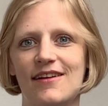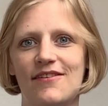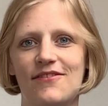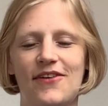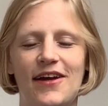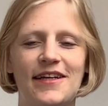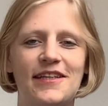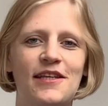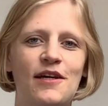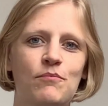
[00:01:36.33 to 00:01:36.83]

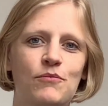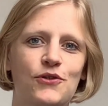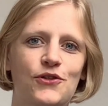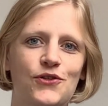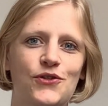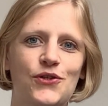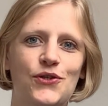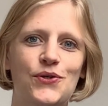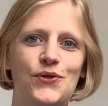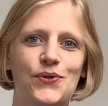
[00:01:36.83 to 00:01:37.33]
Fact number
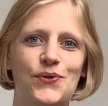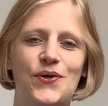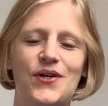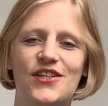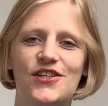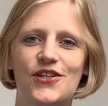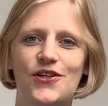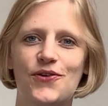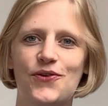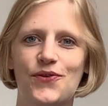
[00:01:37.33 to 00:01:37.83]
two
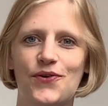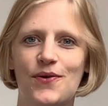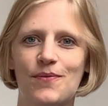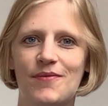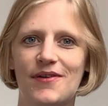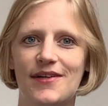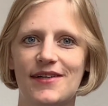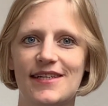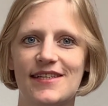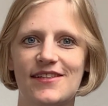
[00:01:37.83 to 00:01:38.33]

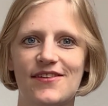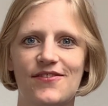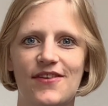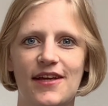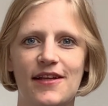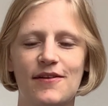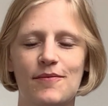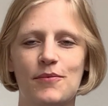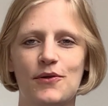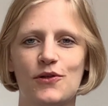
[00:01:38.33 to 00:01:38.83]
geothermal is
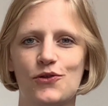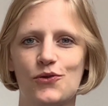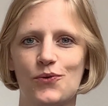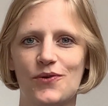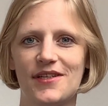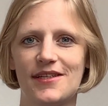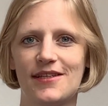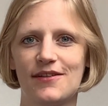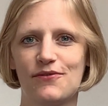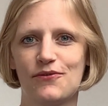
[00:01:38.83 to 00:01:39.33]
available
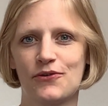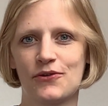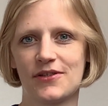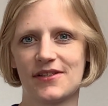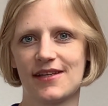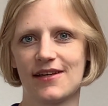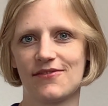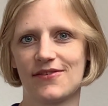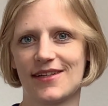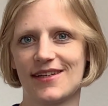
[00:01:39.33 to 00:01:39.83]
24
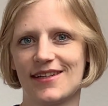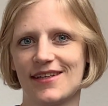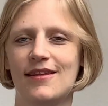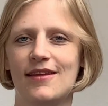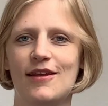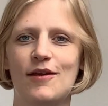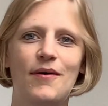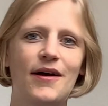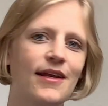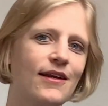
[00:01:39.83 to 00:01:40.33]
7.
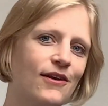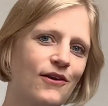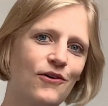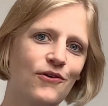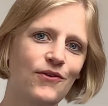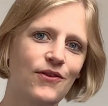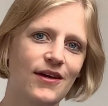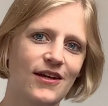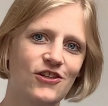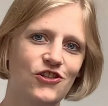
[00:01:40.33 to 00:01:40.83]
You might
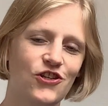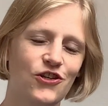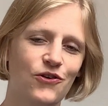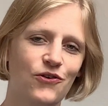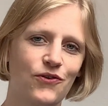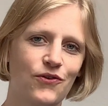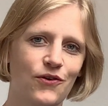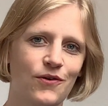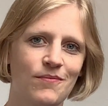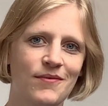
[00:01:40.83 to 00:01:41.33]
know that
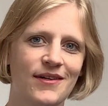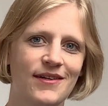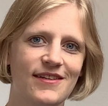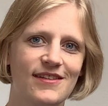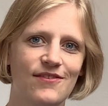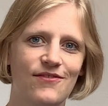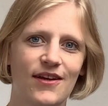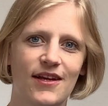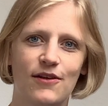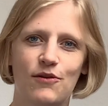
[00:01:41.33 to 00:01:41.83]
geothermal
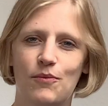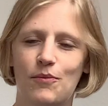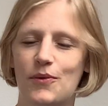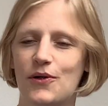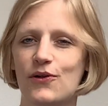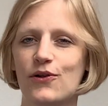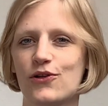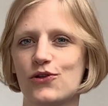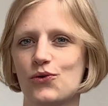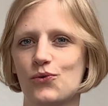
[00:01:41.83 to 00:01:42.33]
is
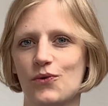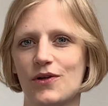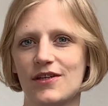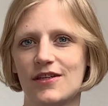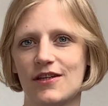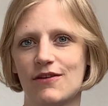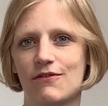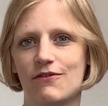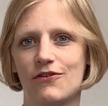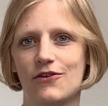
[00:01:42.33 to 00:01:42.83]
available
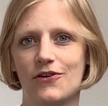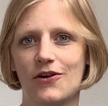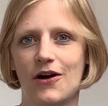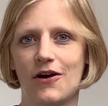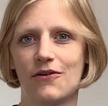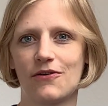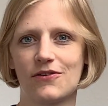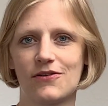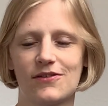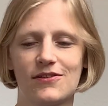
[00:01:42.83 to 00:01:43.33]
24
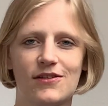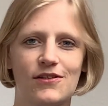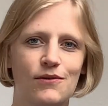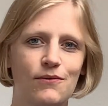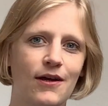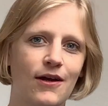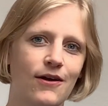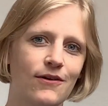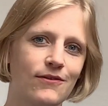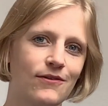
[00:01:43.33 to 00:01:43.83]
hours,
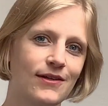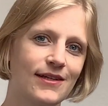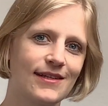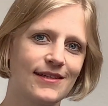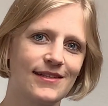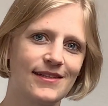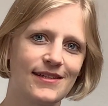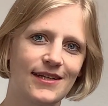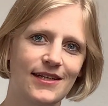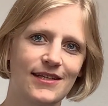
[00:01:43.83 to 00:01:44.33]

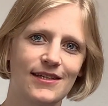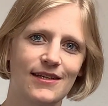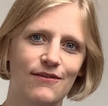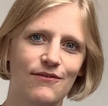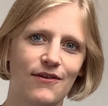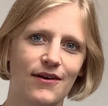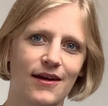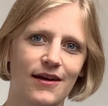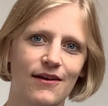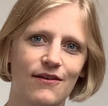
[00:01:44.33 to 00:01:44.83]

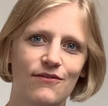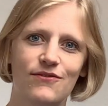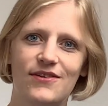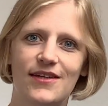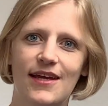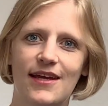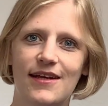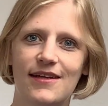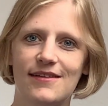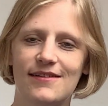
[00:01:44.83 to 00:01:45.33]
365
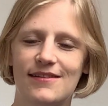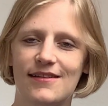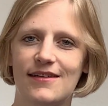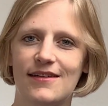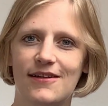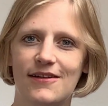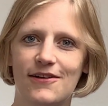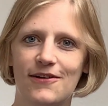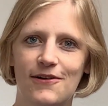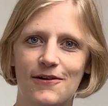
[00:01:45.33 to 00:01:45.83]
days a
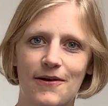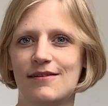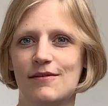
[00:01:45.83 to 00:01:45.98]
year.